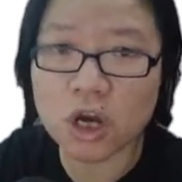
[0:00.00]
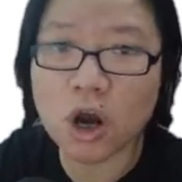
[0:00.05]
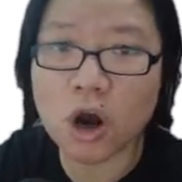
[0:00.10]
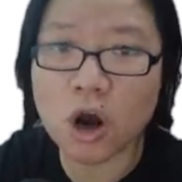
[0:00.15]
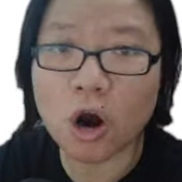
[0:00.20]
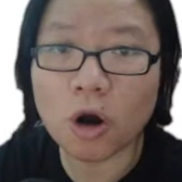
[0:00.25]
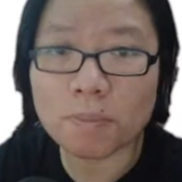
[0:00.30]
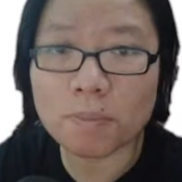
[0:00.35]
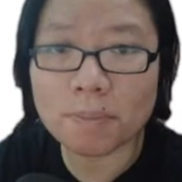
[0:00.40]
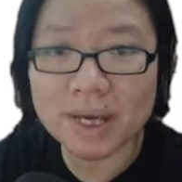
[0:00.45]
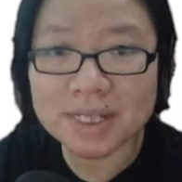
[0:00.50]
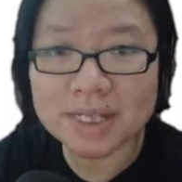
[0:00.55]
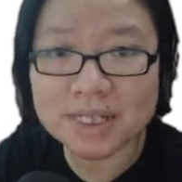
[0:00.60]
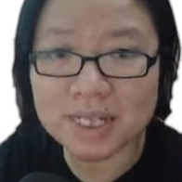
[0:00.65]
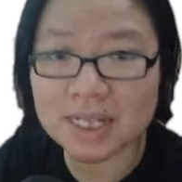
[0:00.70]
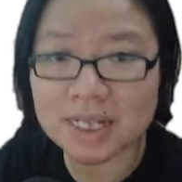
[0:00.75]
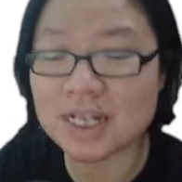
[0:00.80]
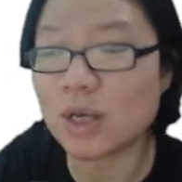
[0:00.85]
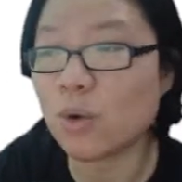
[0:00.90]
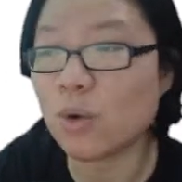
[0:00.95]
or
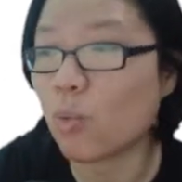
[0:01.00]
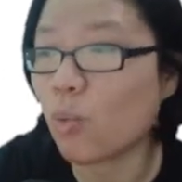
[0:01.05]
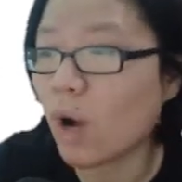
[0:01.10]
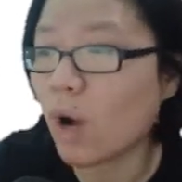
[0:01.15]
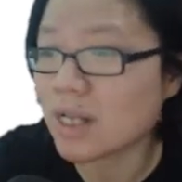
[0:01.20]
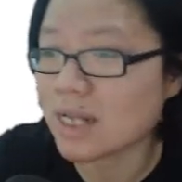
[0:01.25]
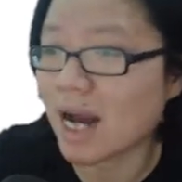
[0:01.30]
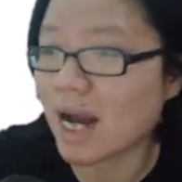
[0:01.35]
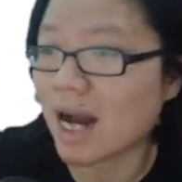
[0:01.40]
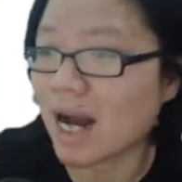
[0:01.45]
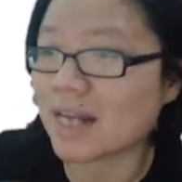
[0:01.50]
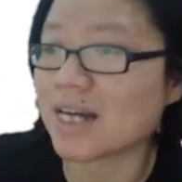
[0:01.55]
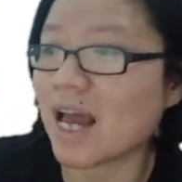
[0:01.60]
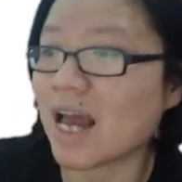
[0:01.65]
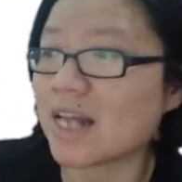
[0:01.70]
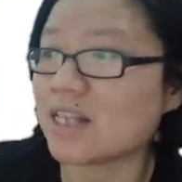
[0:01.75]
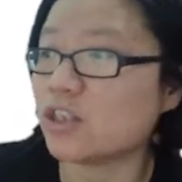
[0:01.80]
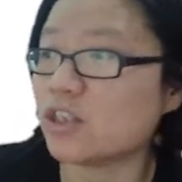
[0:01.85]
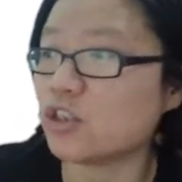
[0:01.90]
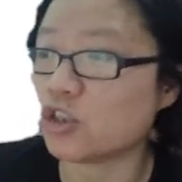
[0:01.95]
basically what are the
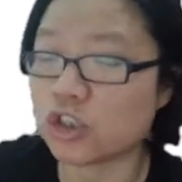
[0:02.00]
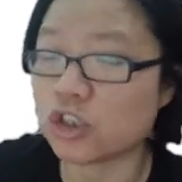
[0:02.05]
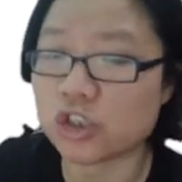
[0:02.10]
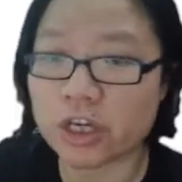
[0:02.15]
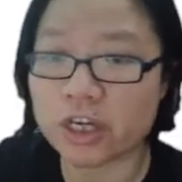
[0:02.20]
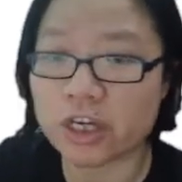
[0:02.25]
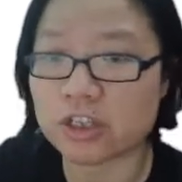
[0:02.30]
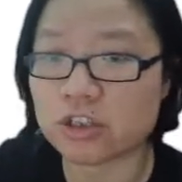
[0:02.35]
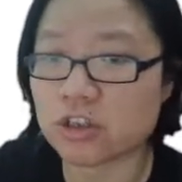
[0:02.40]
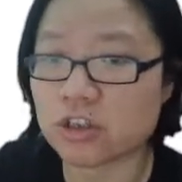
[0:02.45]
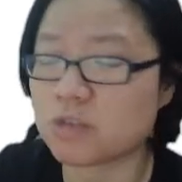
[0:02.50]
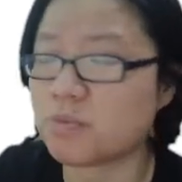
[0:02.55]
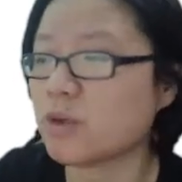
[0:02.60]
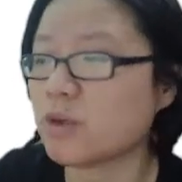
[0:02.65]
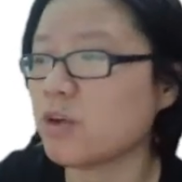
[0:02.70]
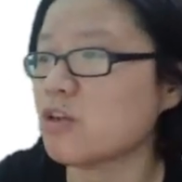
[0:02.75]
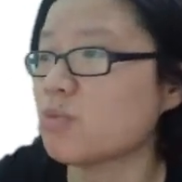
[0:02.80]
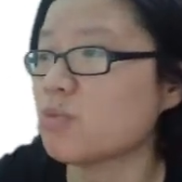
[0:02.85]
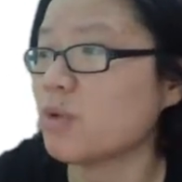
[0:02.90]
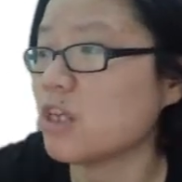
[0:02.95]
energy changes
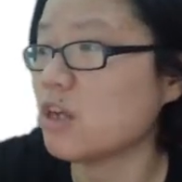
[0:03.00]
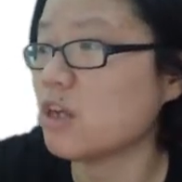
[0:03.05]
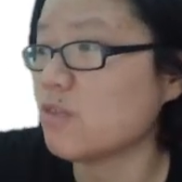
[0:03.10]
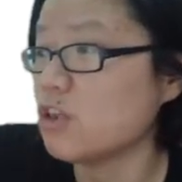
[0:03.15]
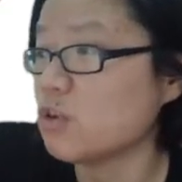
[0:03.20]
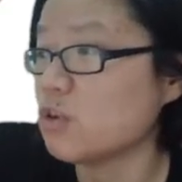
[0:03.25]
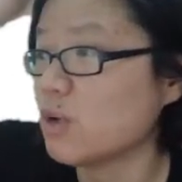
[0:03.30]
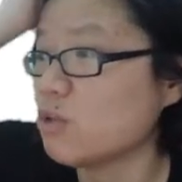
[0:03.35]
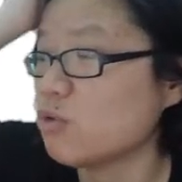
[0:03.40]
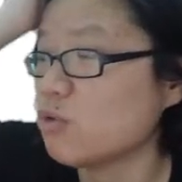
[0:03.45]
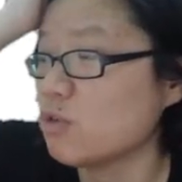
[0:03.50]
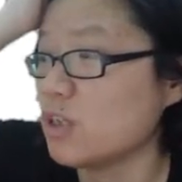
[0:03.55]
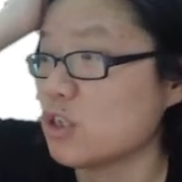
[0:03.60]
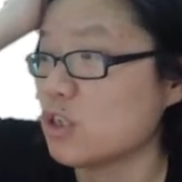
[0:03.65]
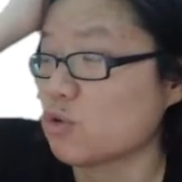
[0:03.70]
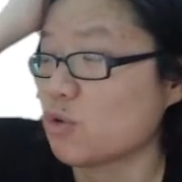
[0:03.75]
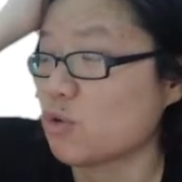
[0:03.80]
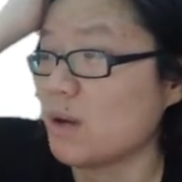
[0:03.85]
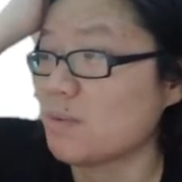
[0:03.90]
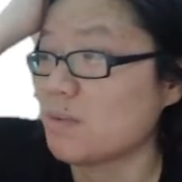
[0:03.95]
because whenever you want to
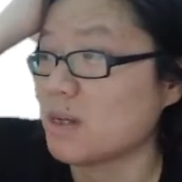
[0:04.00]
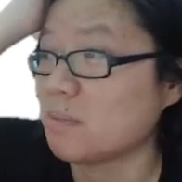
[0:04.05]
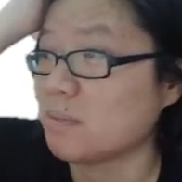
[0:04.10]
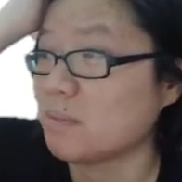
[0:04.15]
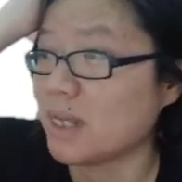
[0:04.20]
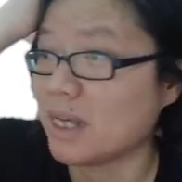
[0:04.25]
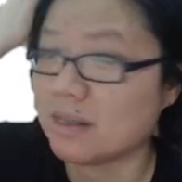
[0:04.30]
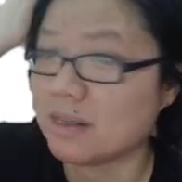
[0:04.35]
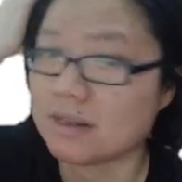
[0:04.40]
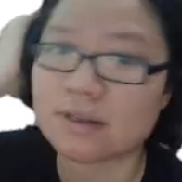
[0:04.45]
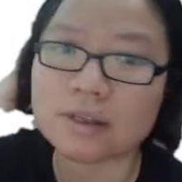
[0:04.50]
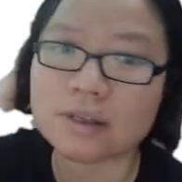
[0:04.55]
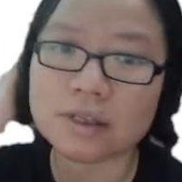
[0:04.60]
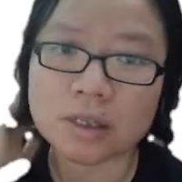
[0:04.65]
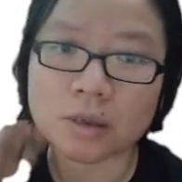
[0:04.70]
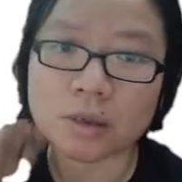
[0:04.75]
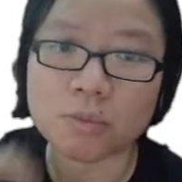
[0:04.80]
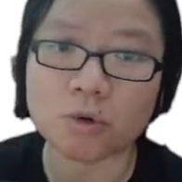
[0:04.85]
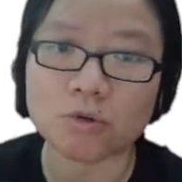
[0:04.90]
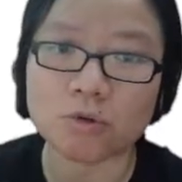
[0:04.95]
describe something the
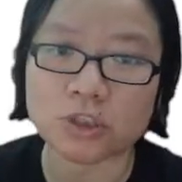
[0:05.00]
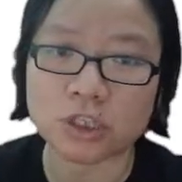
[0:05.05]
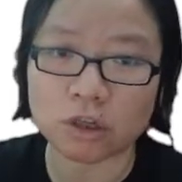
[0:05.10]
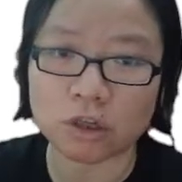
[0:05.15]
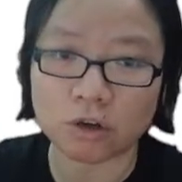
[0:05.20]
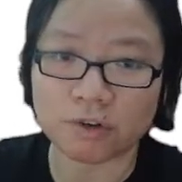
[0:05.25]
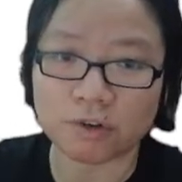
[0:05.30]
motion of an